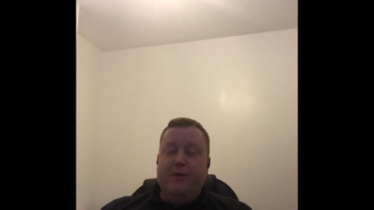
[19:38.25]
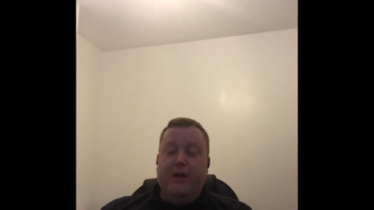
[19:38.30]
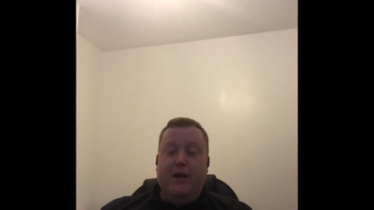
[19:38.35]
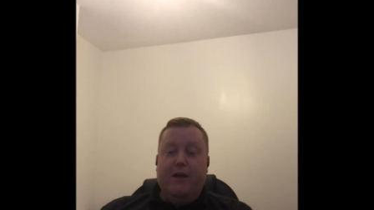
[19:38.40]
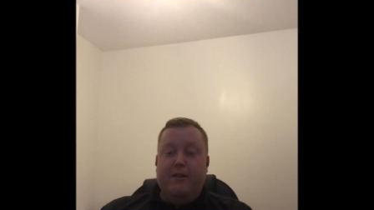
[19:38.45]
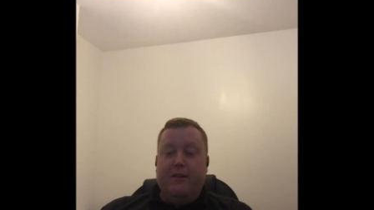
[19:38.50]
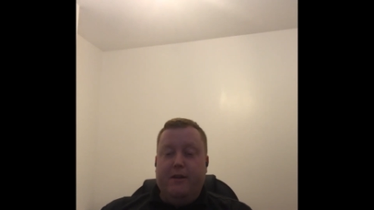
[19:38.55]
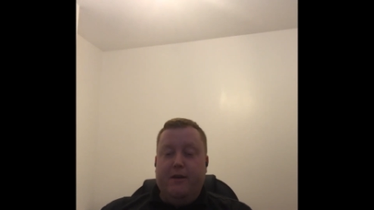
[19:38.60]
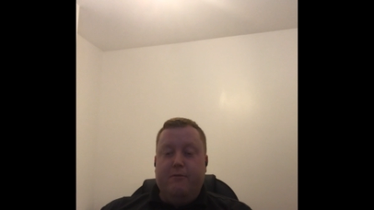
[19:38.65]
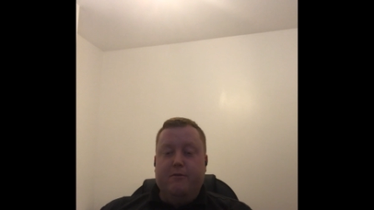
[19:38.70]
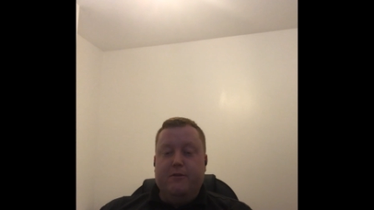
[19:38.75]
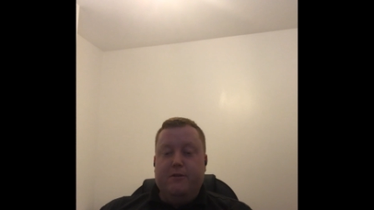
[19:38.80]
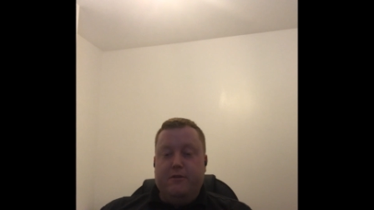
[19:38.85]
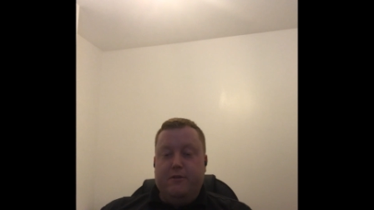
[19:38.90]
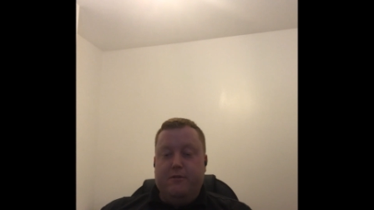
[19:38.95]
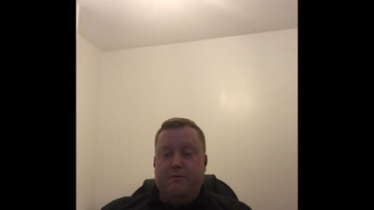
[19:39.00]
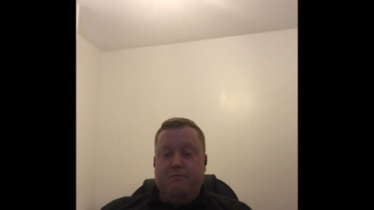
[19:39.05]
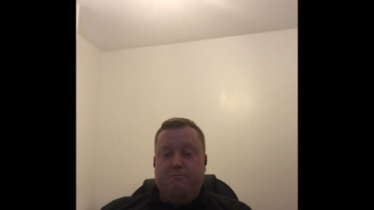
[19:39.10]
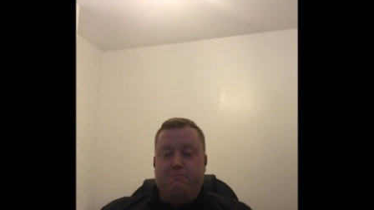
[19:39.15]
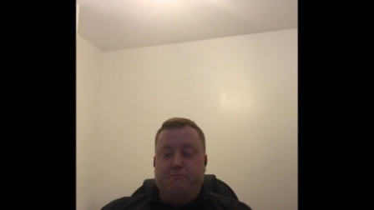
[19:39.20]
Yeah, I think that
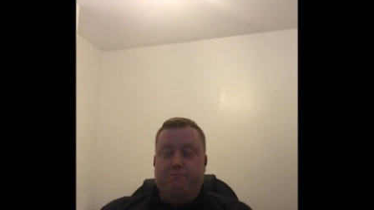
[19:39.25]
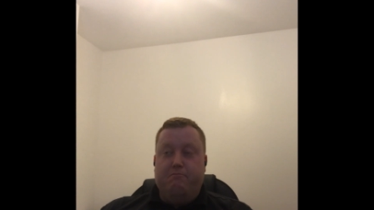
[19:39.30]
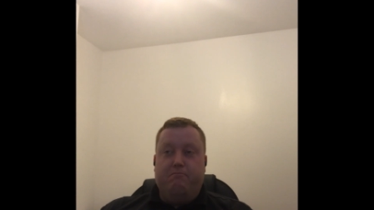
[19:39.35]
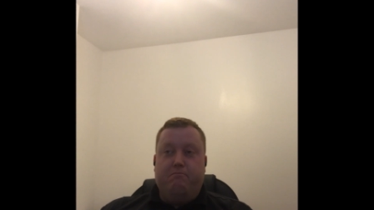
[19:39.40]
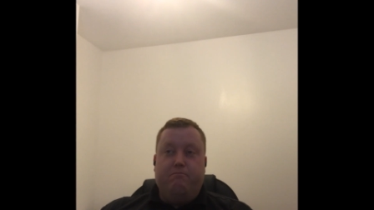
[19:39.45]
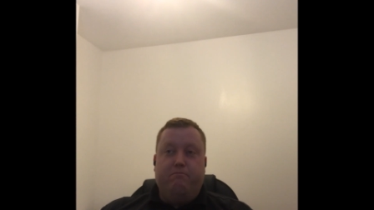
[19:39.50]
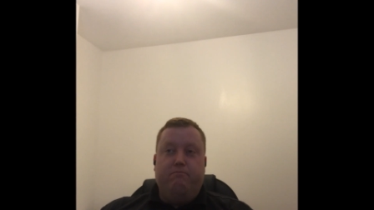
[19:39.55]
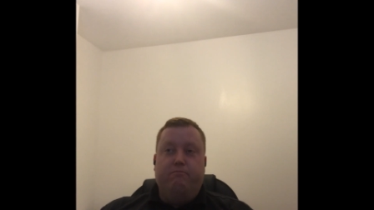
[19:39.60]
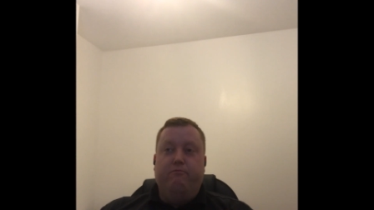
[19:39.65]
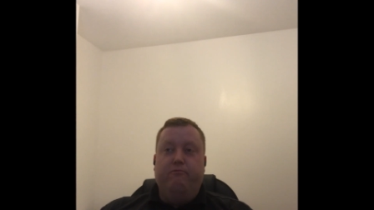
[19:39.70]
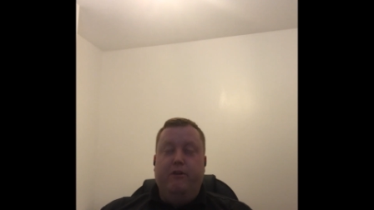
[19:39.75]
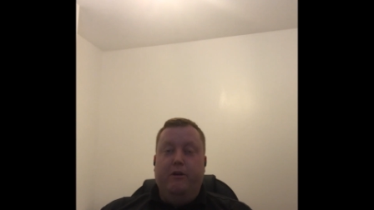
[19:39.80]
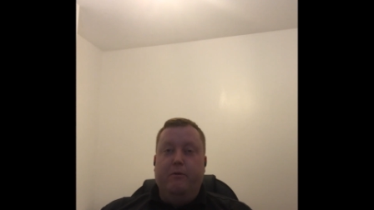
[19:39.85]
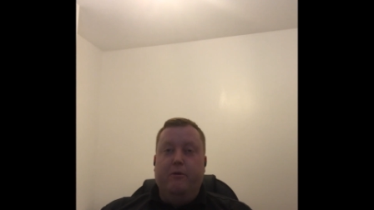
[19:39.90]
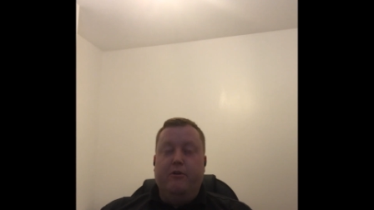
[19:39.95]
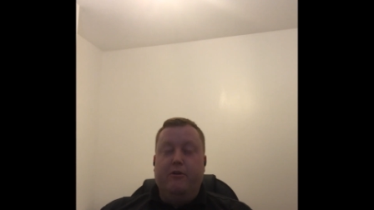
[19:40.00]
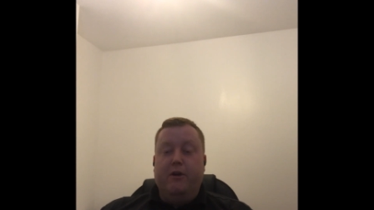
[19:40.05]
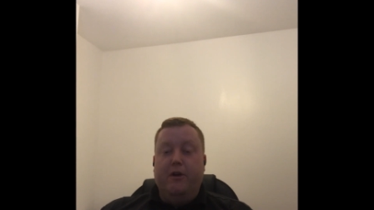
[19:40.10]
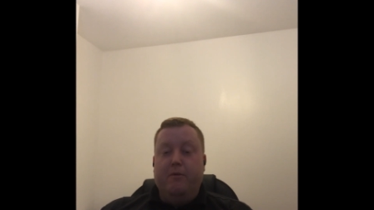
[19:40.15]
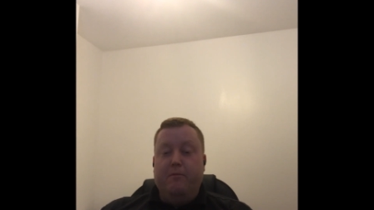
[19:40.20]
was really
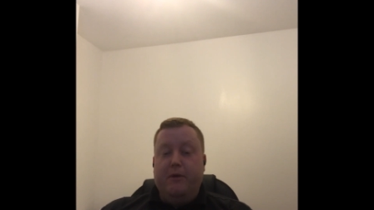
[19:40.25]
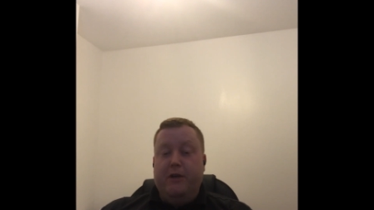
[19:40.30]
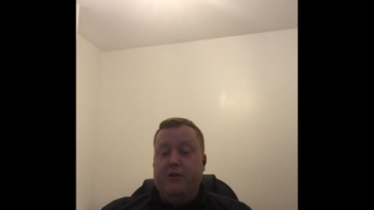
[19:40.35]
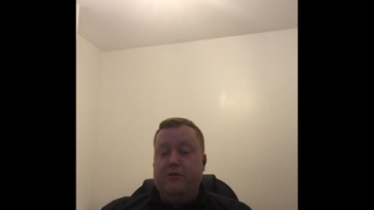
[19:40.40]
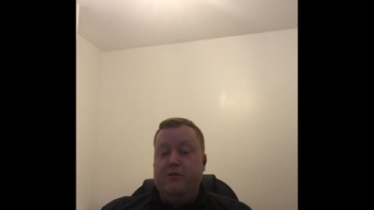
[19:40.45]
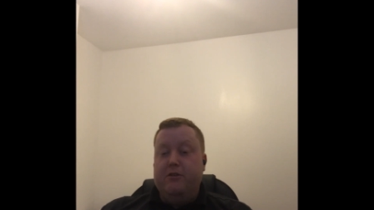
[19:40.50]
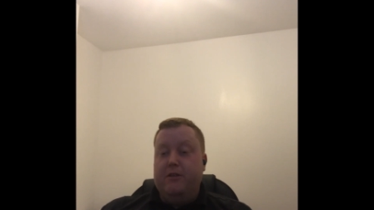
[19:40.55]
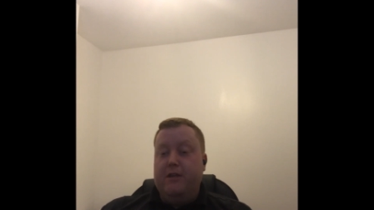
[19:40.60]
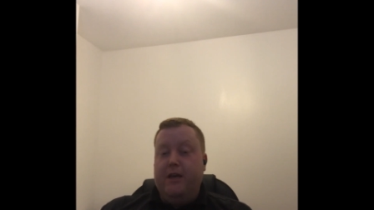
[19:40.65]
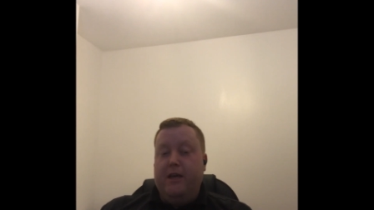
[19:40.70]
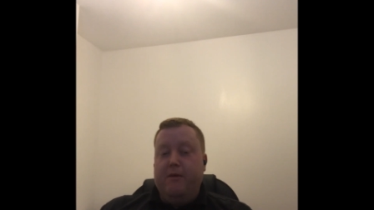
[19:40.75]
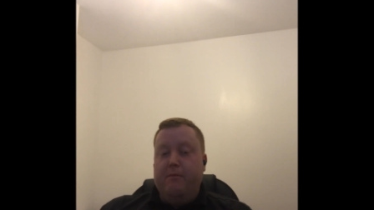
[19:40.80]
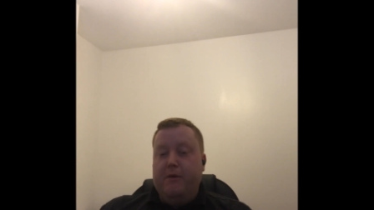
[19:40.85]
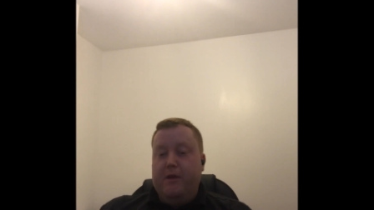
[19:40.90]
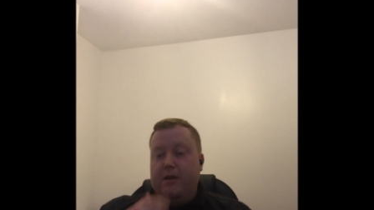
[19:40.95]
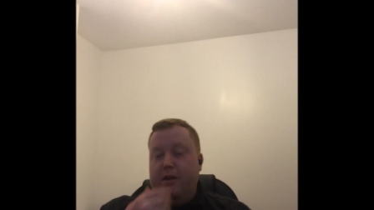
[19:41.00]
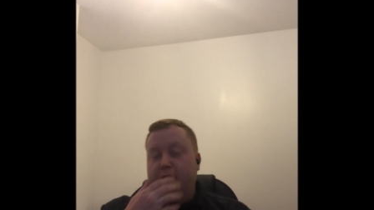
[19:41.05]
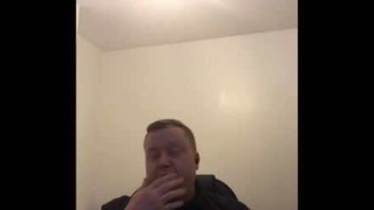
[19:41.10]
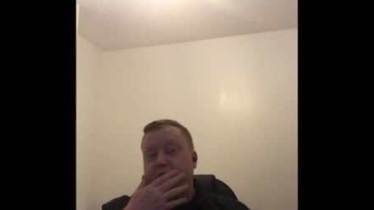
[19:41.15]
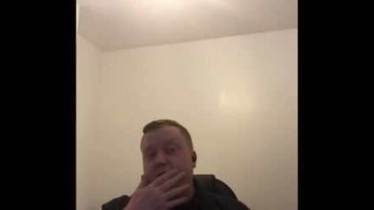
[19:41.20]
well done. But as you say, I
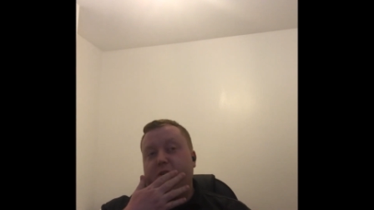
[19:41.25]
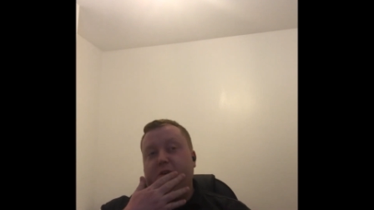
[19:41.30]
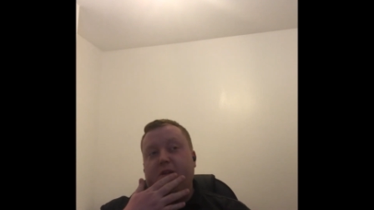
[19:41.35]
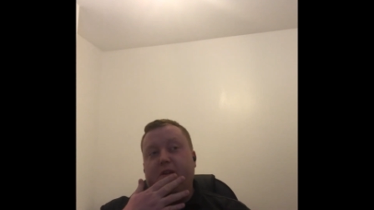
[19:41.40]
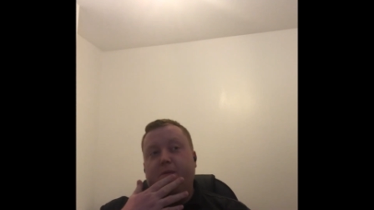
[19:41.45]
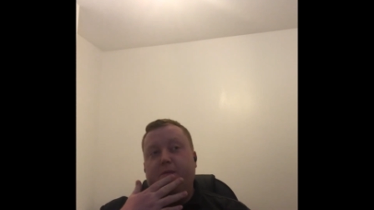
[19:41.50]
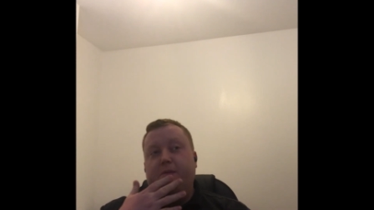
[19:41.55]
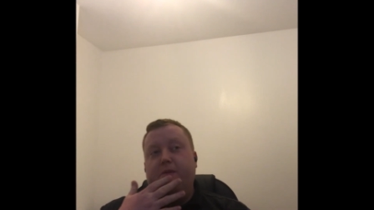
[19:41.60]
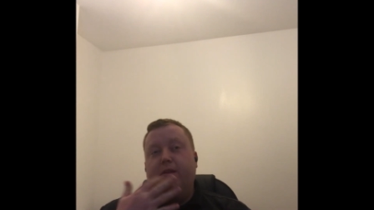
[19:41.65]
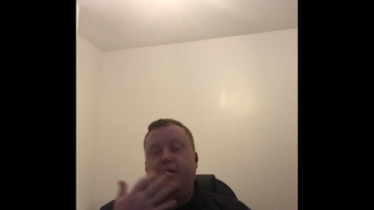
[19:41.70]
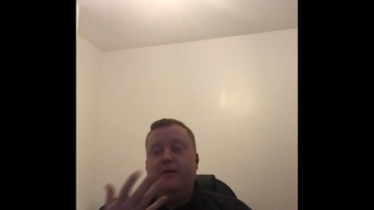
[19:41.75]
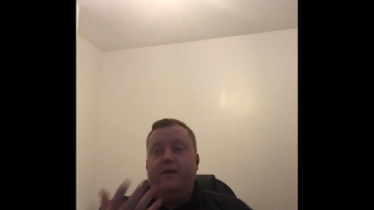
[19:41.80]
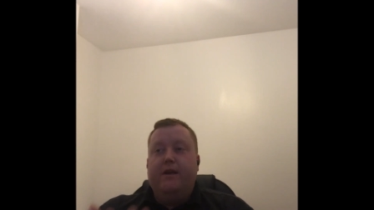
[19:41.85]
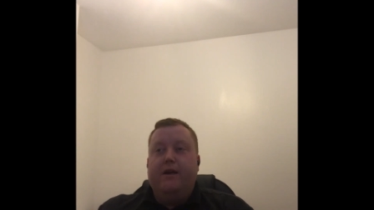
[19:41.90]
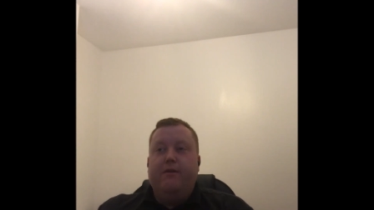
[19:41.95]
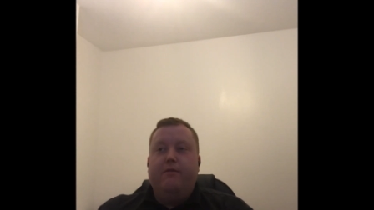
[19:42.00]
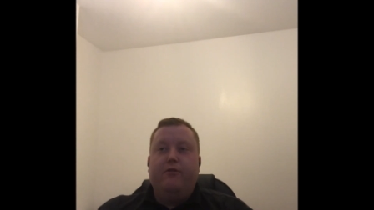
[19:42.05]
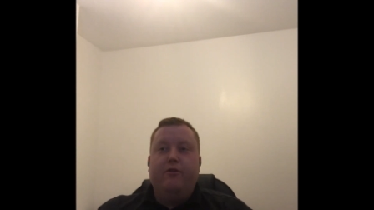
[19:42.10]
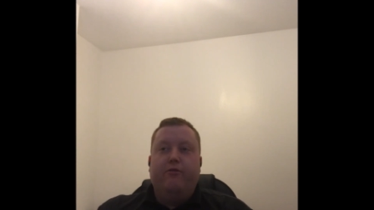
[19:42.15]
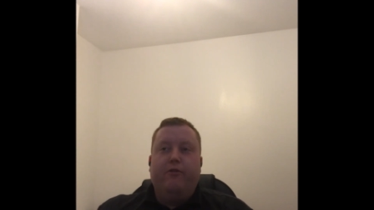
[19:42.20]
mean, and
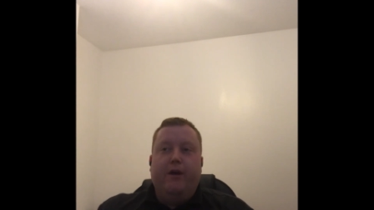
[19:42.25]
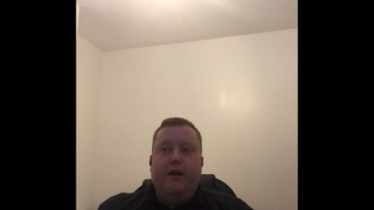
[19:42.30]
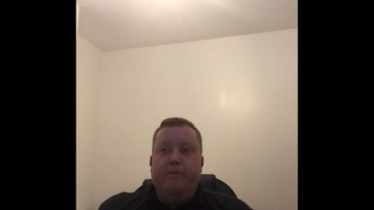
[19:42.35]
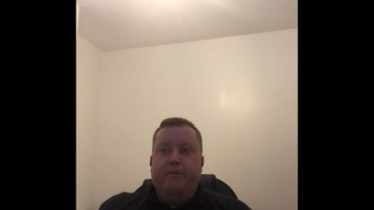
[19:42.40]
yeah, you're right.